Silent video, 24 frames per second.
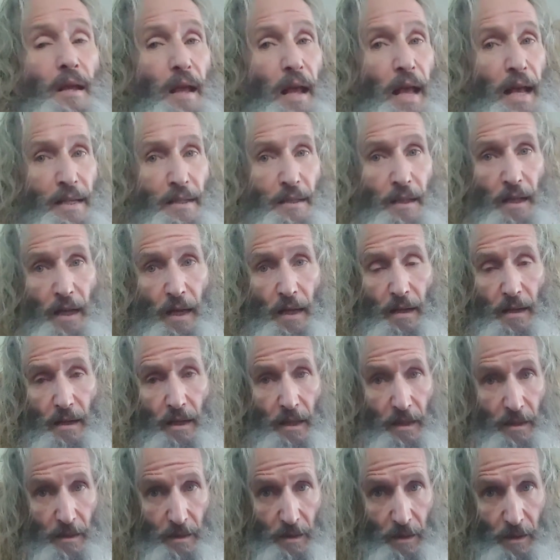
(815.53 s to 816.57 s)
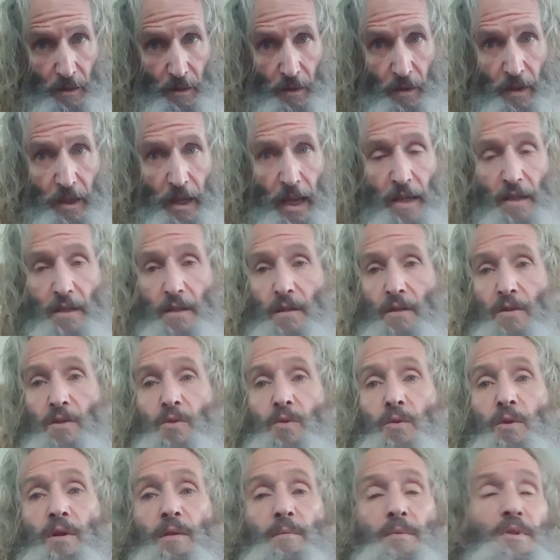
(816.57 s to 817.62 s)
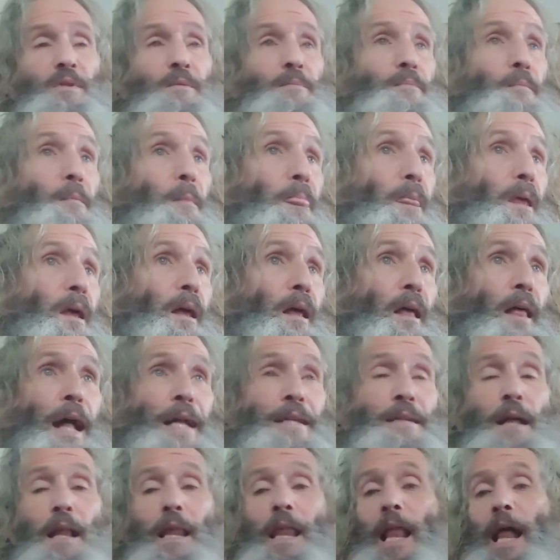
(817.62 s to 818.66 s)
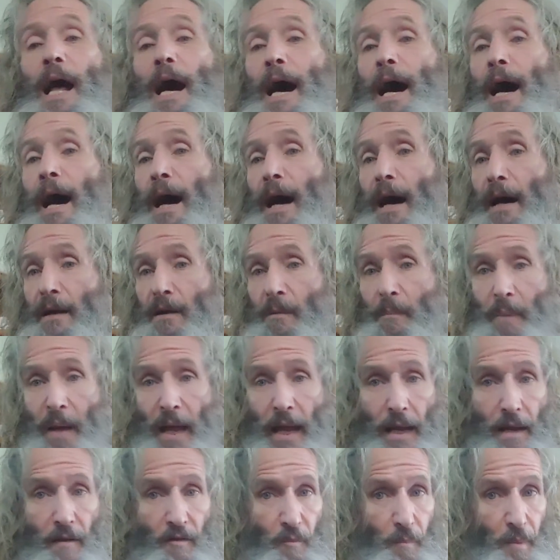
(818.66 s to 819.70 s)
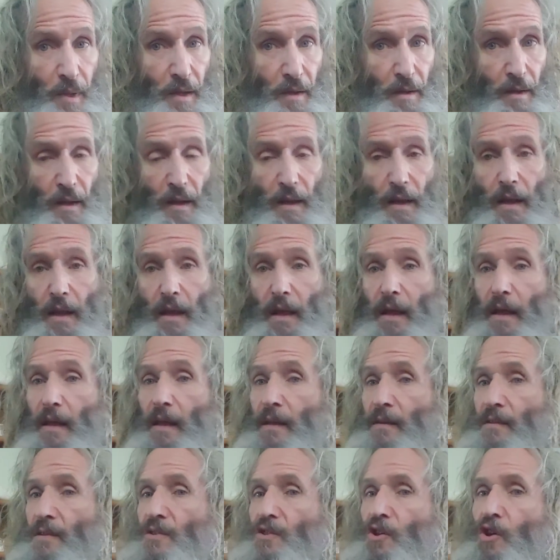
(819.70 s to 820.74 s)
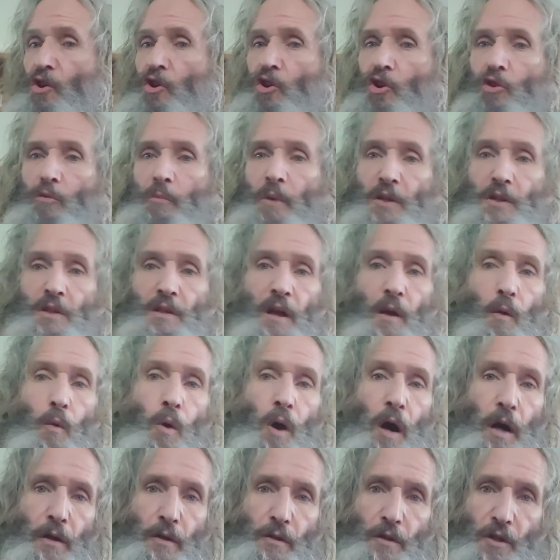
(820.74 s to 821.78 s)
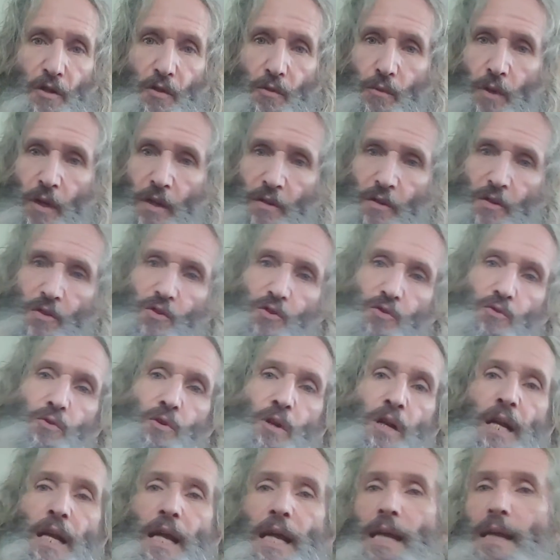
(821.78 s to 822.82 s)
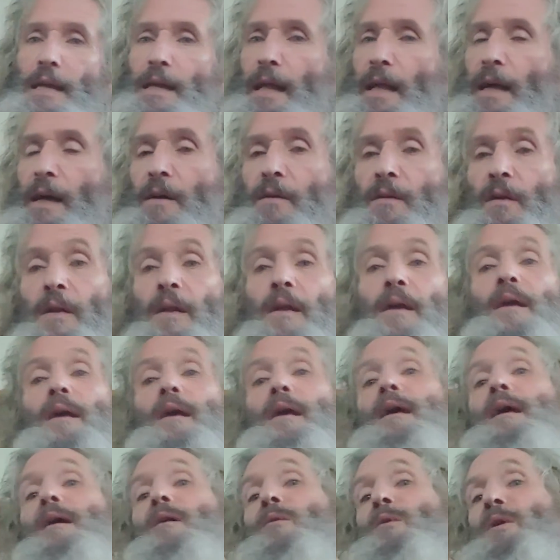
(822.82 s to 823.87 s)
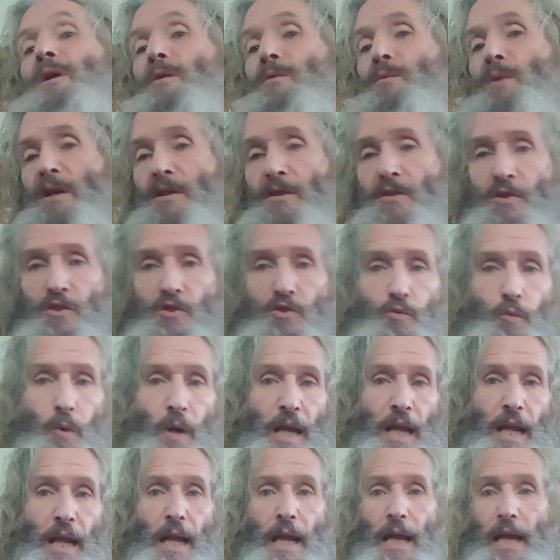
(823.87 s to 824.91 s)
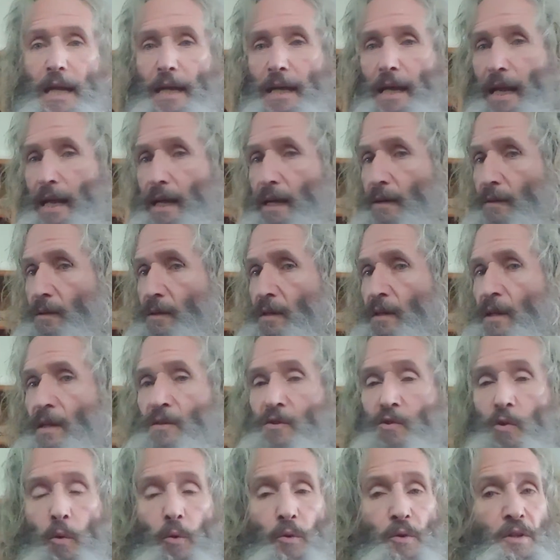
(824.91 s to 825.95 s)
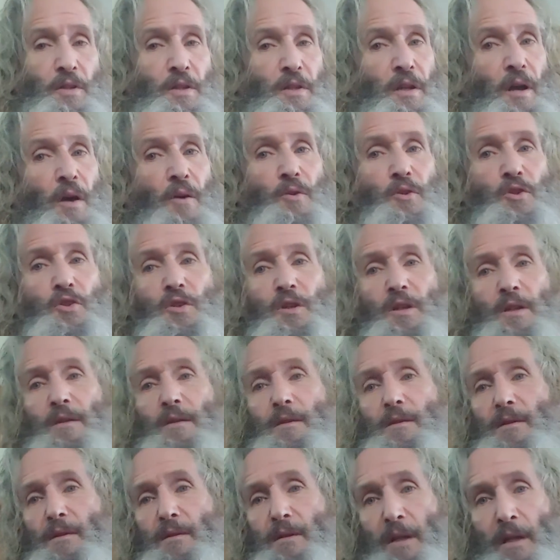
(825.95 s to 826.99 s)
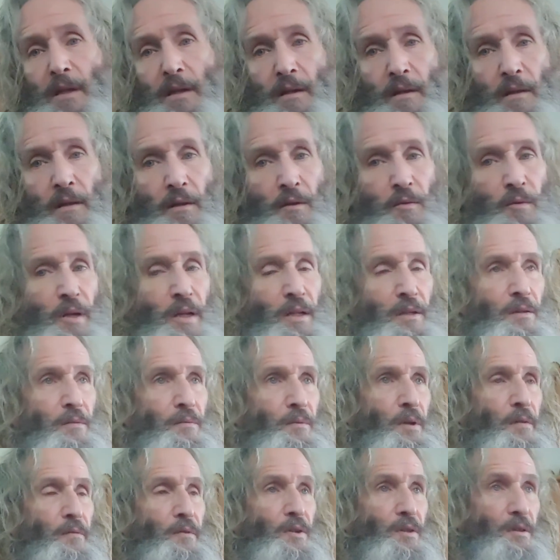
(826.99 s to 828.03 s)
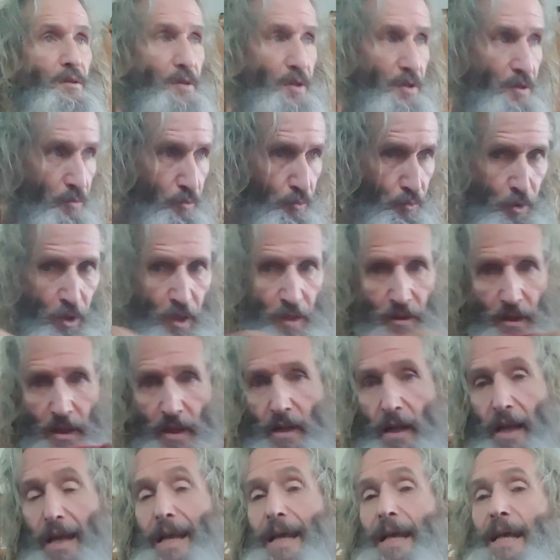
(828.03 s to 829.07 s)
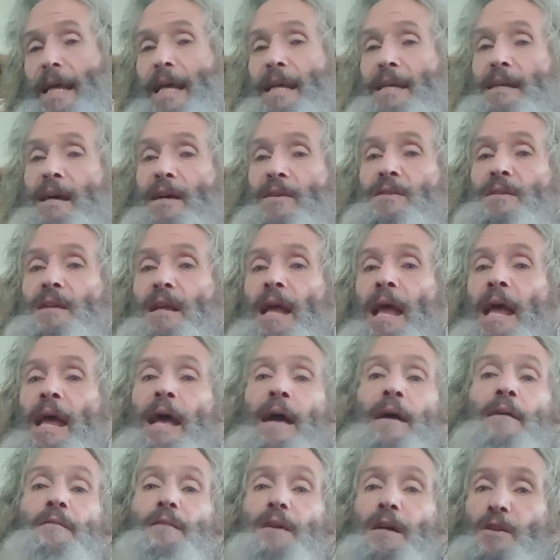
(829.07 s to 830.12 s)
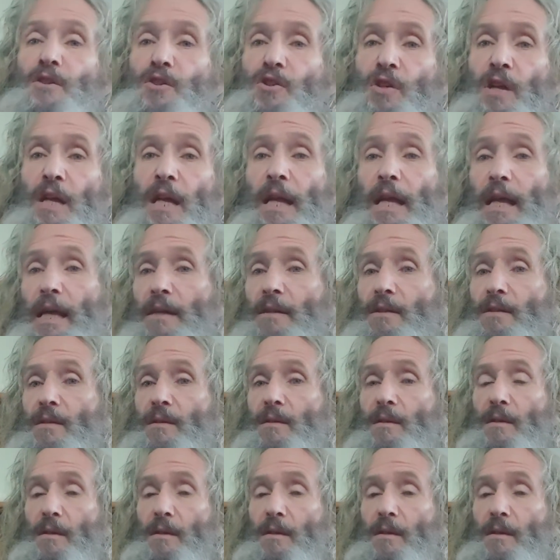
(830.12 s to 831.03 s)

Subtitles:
Gets the hurricanes and the storms. That's a lot of pavement. And so much of that water just runs straight down. When it runs straight down towards the ocean, into the creeks and rivers, and just runs it, it doesn't have a chance